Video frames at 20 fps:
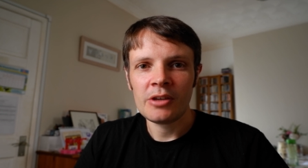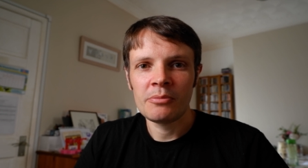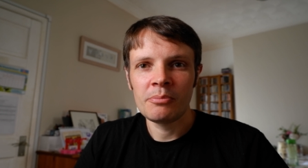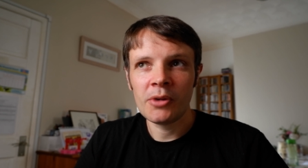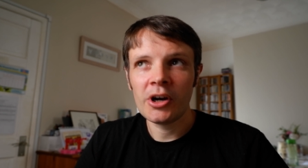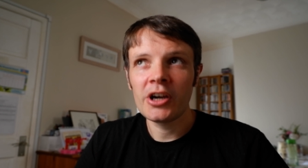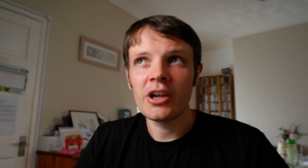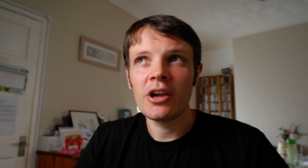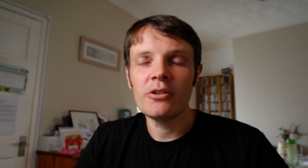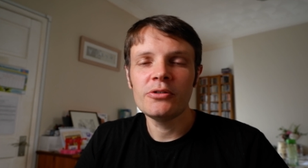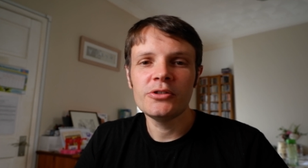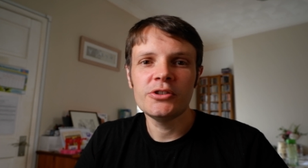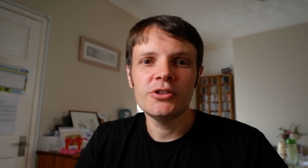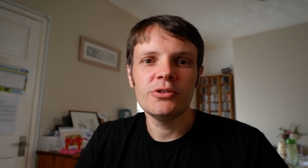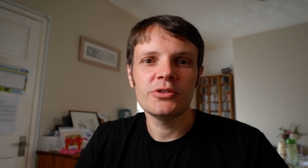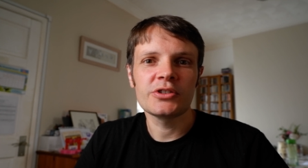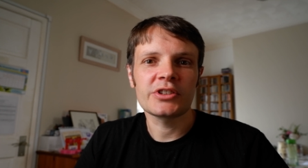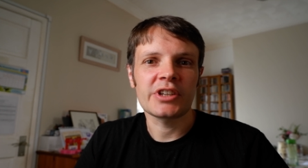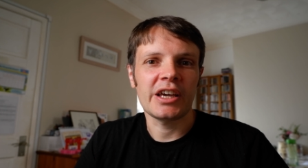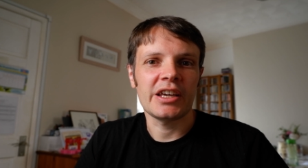My own
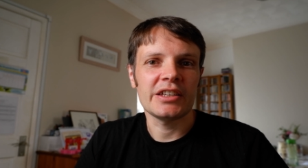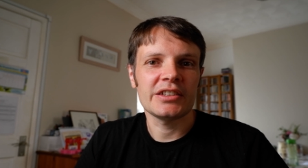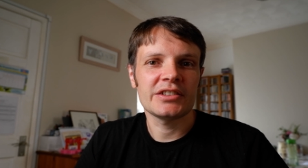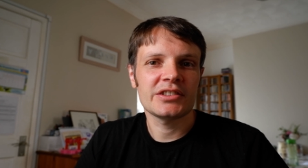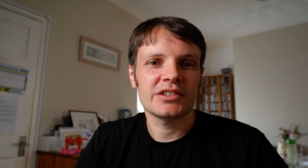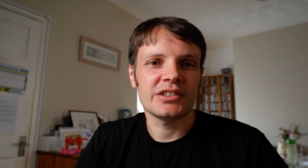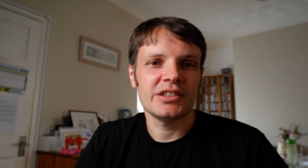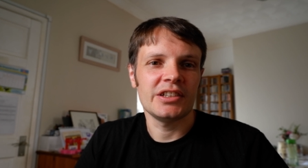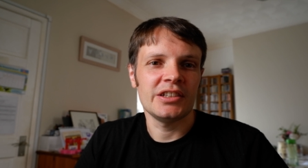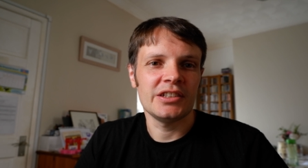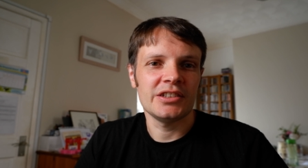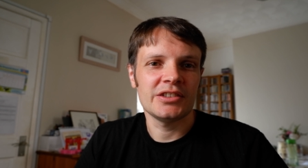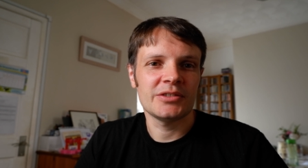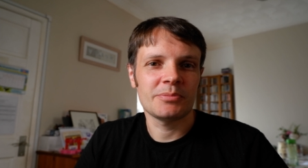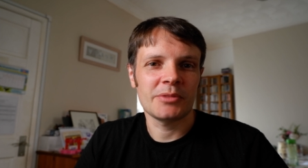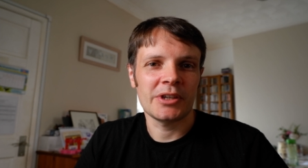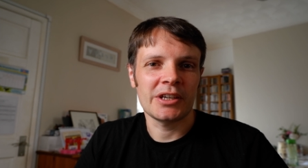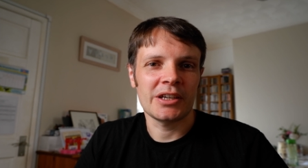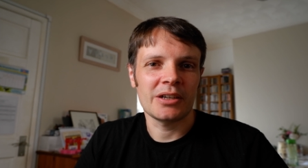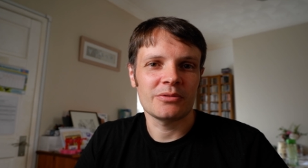use case is
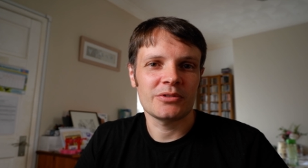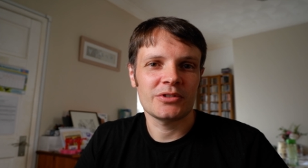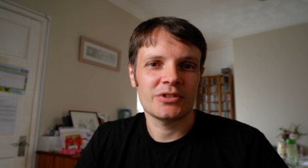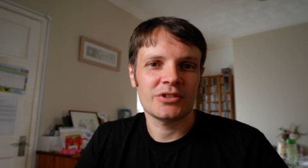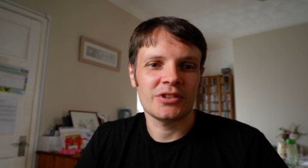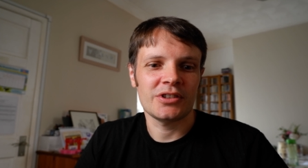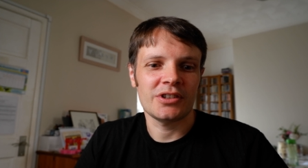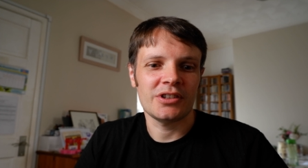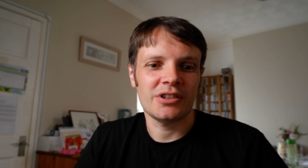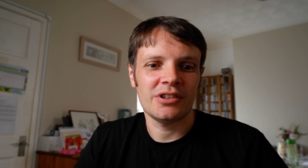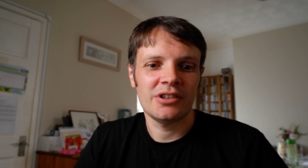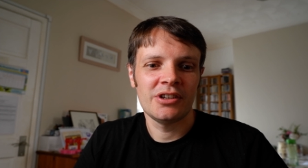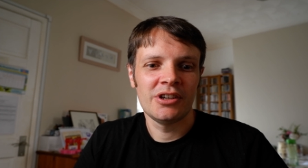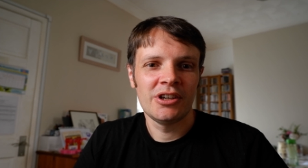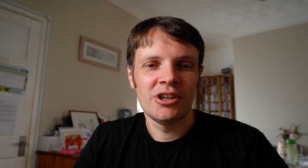being able to